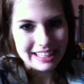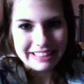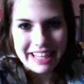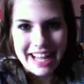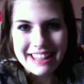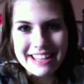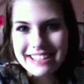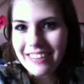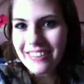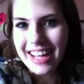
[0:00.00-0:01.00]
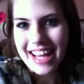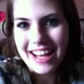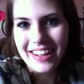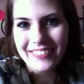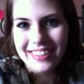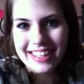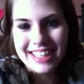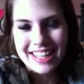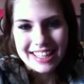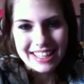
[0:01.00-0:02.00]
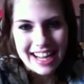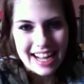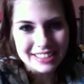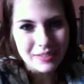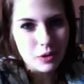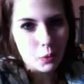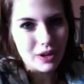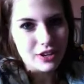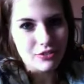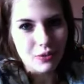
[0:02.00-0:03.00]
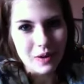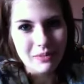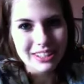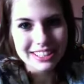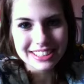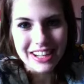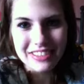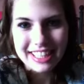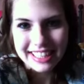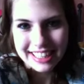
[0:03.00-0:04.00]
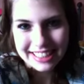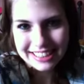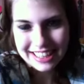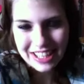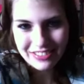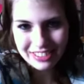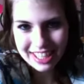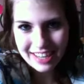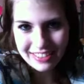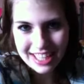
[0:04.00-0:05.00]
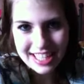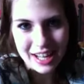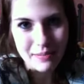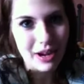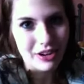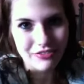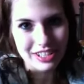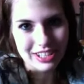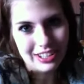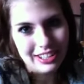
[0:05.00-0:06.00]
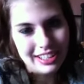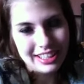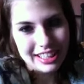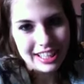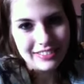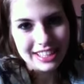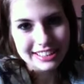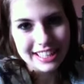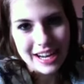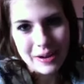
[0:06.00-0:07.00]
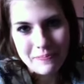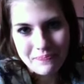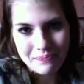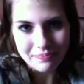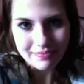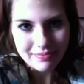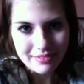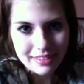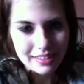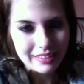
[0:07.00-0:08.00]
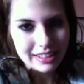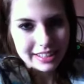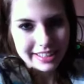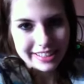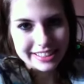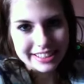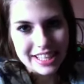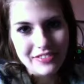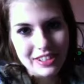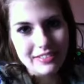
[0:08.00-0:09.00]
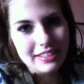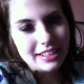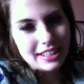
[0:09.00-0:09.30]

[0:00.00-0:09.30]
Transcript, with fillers: yeah, I think I want to, um, ask him to winter formal and stuff and see it. Like, I'm going to tell him how I feel. I'm going to say, hey, Steven,